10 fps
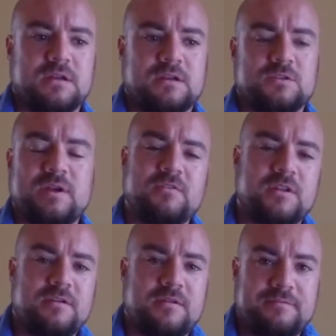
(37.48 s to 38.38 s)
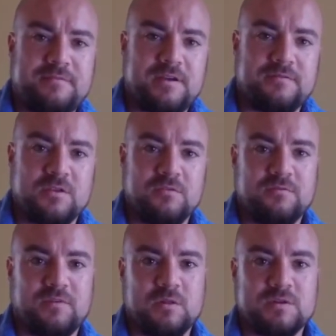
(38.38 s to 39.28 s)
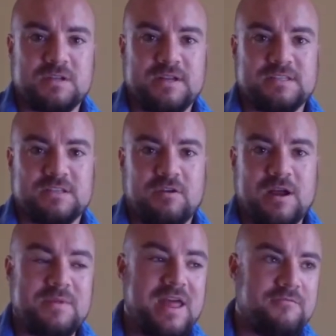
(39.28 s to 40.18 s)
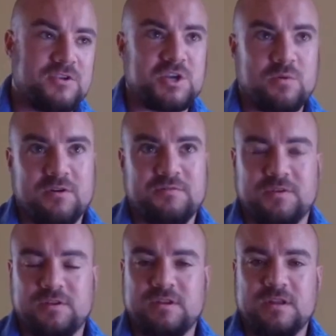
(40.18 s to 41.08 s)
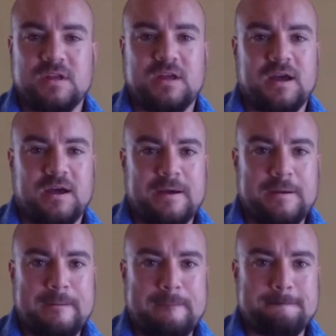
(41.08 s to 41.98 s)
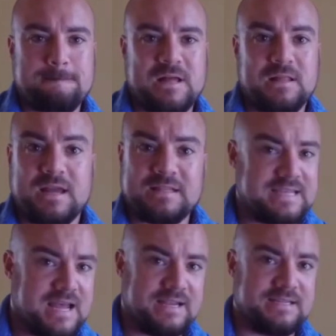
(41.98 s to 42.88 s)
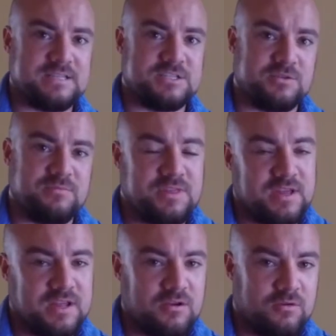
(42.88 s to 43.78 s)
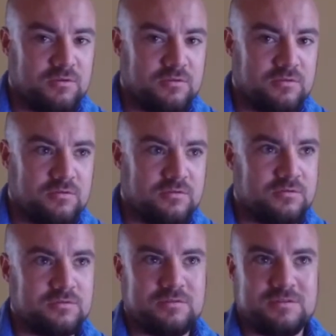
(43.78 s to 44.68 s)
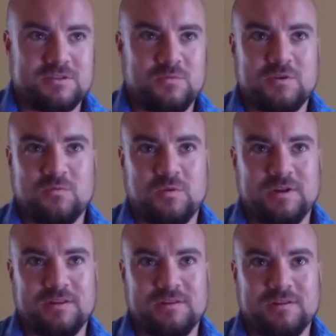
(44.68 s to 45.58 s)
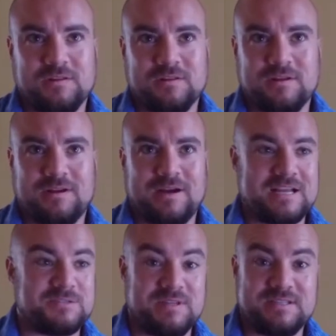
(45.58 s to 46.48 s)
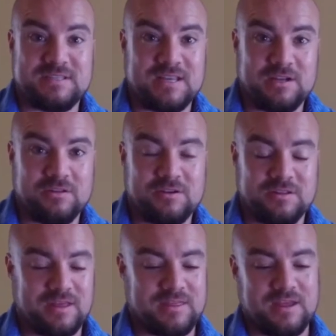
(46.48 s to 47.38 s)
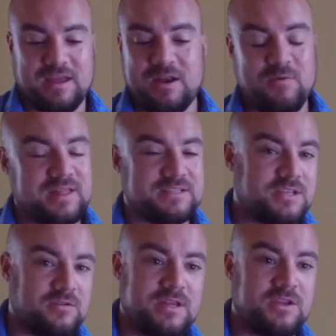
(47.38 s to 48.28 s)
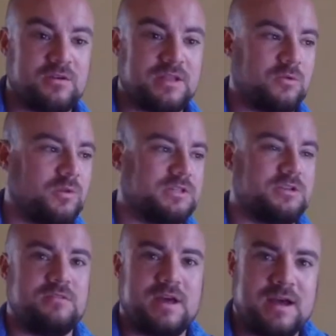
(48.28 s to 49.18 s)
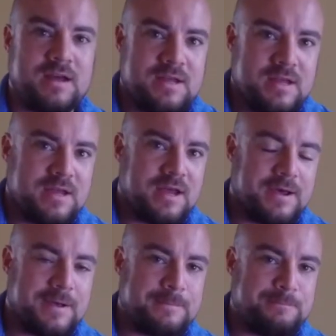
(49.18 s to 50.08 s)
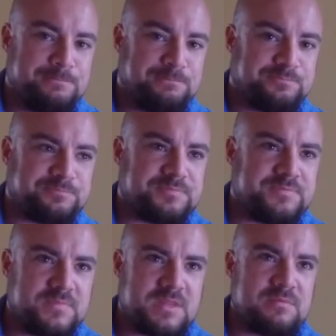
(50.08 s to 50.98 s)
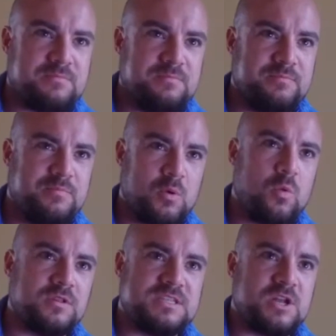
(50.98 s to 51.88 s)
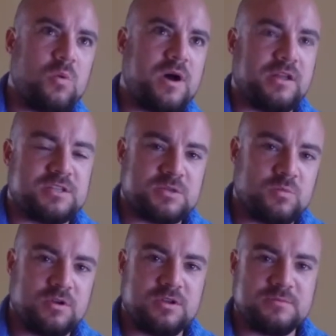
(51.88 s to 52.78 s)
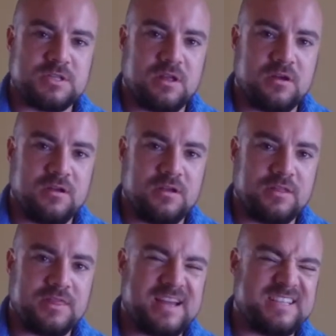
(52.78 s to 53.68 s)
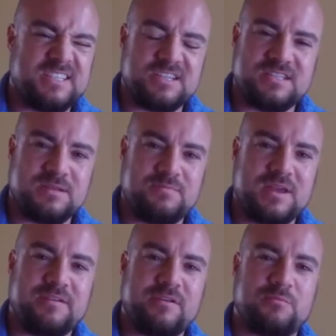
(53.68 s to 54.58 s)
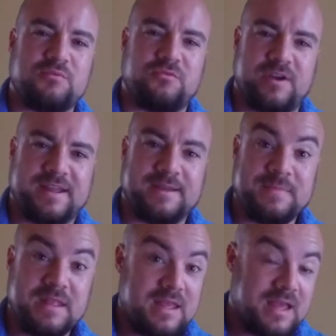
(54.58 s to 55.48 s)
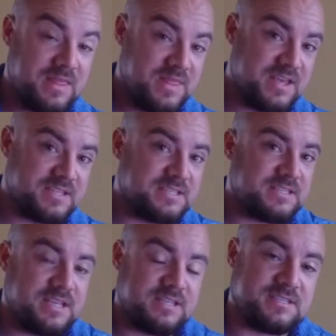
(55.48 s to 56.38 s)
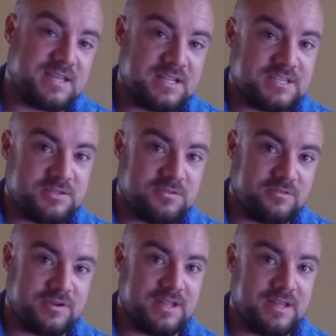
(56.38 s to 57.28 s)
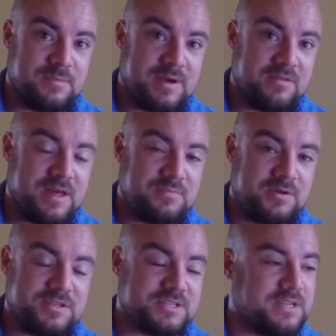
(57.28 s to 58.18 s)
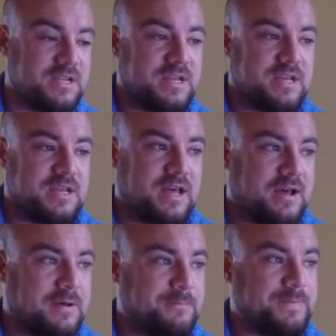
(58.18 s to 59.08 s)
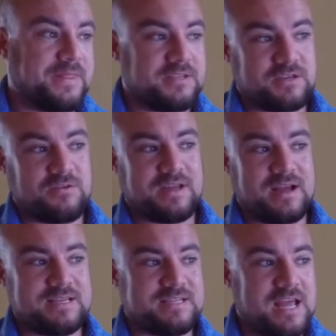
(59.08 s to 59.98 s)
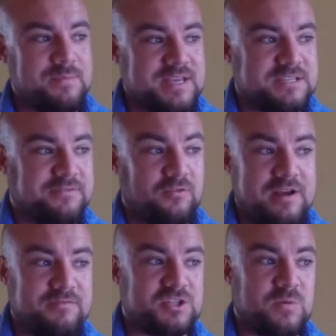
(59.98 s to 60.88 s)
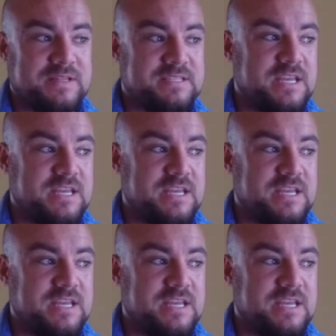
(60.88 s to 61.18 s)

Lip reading: So I've got a fair few followers on Instagram, and every so often I'll get tagged in something, or someone will ask me to take a look at that thing. Anyway, that's totally cool, and I will do that. But once in a while, someone comes along that's just a bit of a prick. And this is that story about that person. So the guy's name is Forever 20